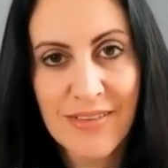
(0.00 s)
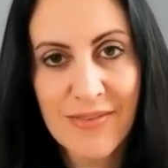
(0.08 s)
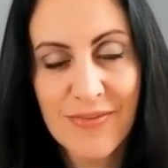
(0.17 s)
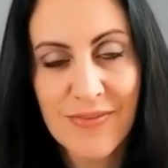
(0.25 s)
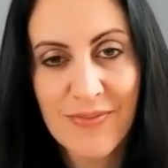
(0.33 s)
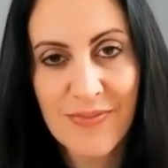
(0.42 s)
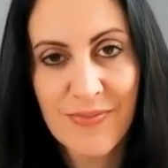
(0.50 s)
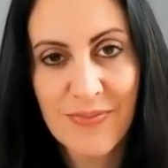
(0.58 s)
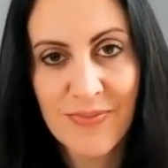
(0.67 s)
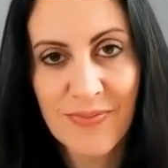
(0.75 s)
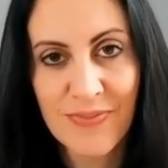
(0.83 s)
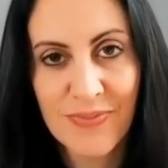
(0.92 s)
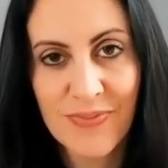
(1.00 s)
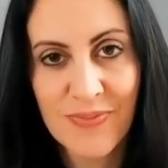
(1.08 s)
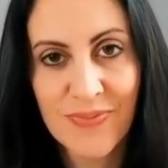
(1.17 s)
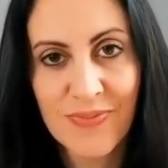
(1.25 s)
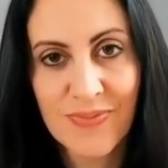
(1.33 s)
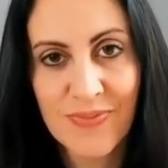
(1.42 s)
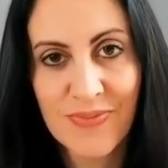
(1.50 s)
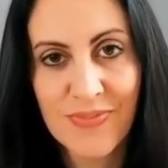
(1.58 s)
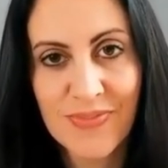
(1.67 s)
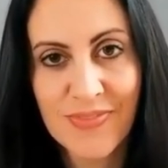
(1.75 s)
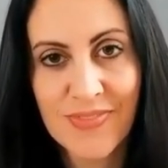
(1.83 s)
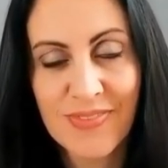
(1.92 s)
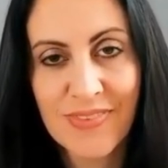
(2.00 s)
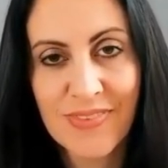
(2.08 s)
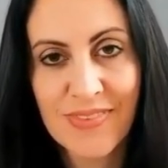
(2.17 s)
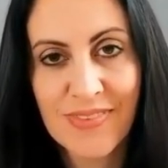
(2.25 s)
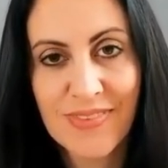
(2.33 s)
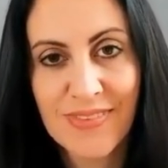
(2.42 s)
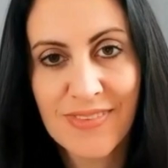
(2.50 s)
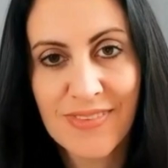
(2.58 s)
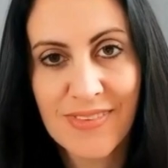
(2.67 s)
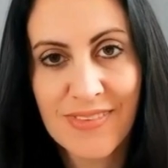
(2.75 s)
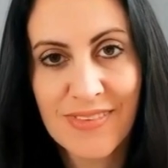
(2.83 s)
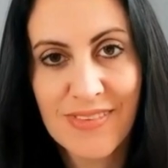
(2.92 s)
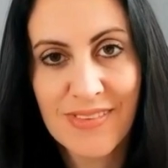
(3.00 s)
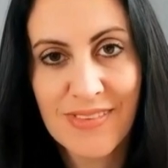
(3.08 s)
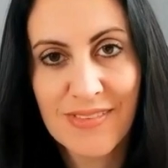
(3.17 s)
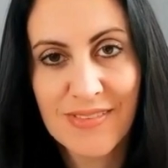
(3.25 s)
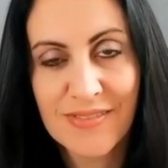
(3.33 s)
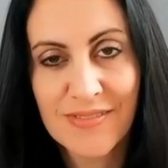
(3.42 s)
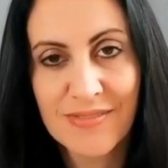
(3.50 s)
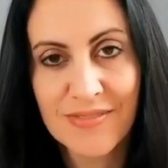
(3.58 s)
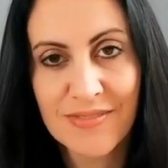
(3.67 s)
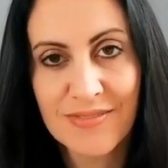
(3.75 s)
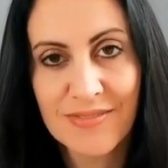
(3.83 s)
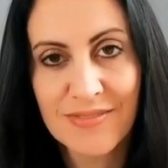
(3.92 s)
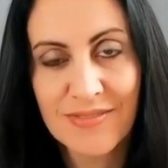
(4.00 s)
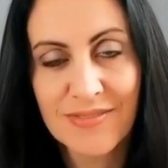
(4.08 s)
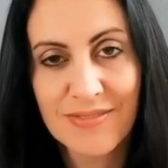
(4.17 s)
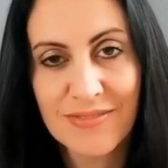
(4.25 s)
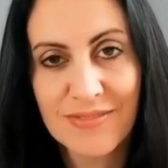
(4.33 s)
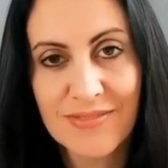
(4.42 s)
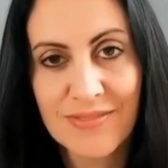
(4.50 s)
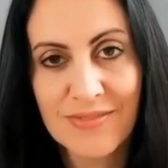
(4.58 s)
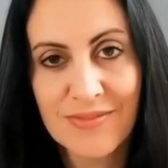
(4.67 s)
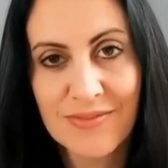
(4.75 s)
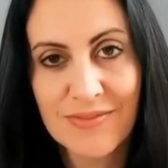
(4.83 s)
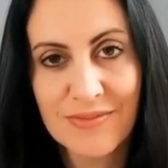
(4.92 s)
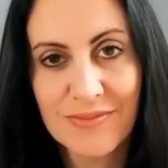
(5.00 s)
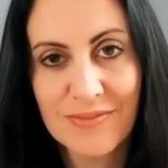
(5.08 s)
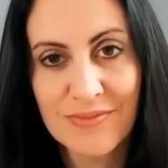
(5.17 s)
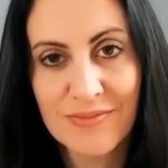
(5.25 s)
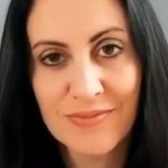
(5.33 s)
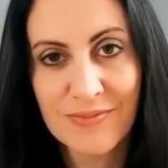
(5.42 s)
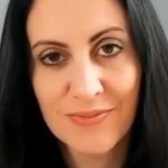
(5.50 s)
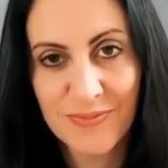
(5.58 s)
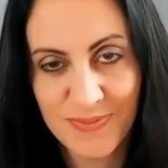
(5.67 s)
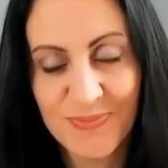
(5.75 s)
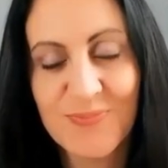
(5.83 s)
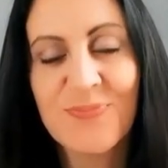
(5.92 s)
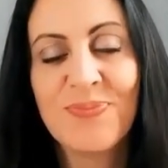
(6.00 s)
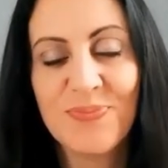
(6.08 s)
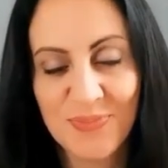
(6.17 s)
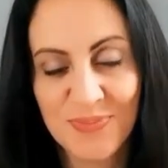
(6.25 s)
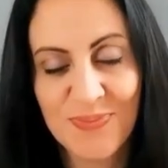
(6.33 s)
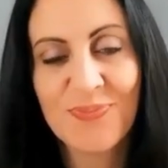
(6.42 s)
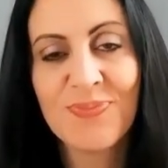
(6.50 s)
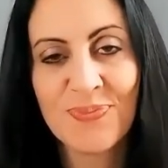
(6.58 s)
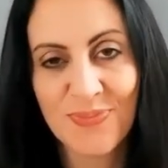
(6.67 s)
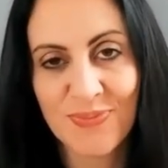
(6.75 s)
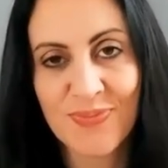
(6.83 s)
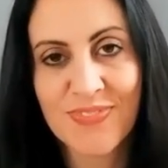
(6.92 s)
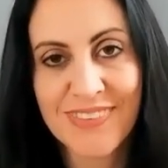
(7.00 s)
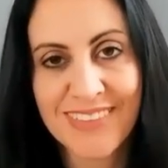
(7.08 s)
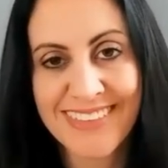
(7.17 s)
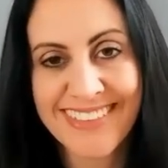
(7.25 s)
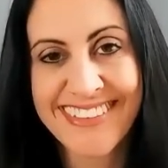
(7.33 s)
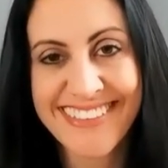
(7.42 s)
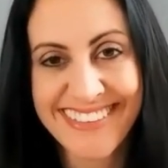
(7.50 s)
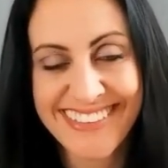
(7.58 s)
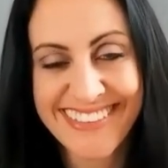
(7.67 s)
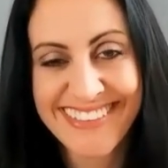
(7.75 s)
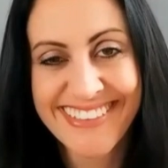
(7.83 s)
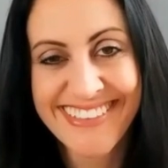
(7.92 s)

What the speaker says: (not speaking)